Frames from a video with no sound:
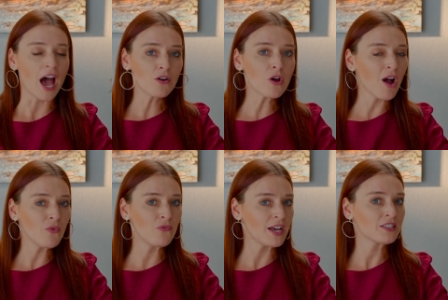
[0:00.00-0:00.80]
I don't know how
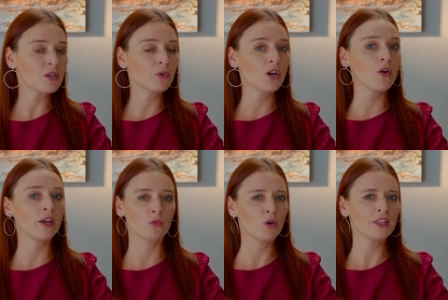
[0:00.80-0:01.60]
fast they were
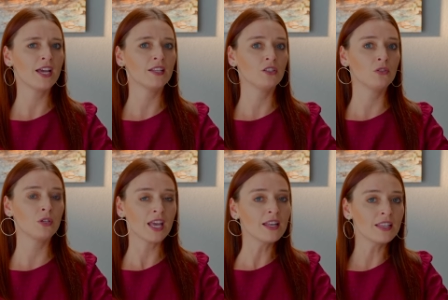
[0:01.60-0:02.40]
going or what they had to do to
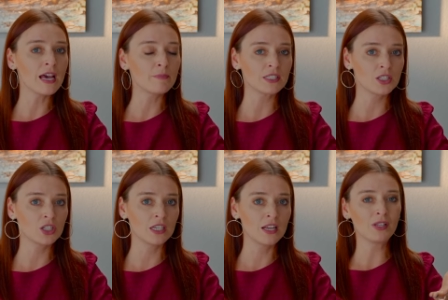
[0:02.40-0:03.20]
get in that
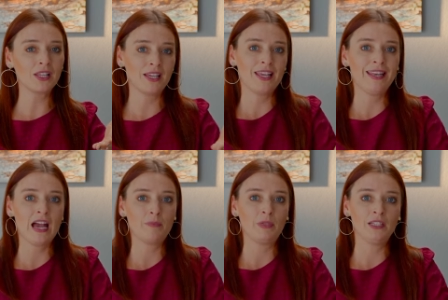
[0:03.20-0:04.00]
position, but like it
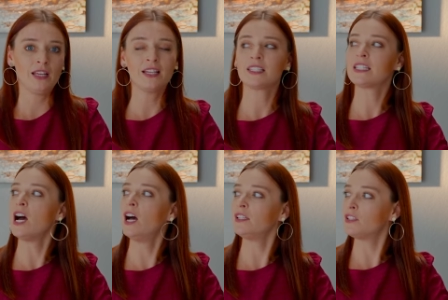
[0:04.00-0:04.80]
happened. And that's
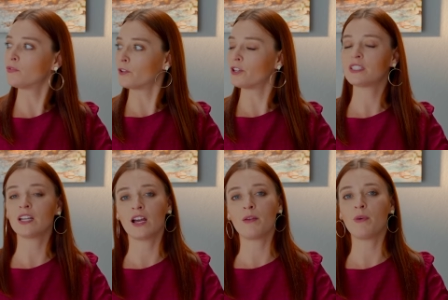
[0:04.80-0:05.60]
not the first
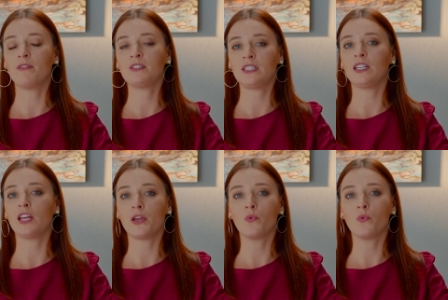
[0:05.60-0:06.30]
time I've seen a